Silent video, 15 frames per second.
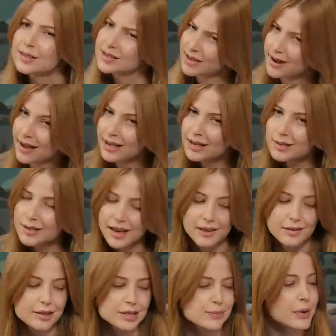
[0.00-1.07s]
tonight
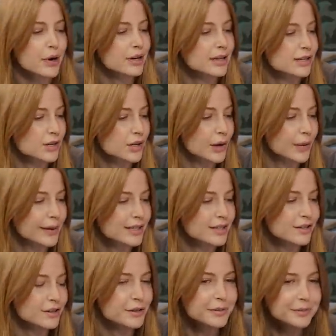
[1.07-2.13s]
at these parties you're going
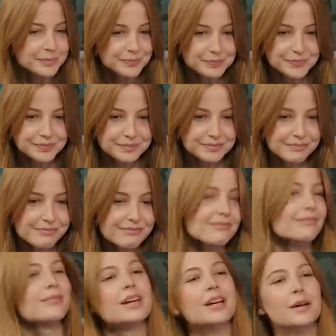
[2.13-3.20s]
to.
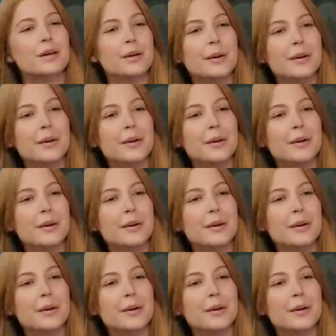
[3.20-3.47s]
Let me leave.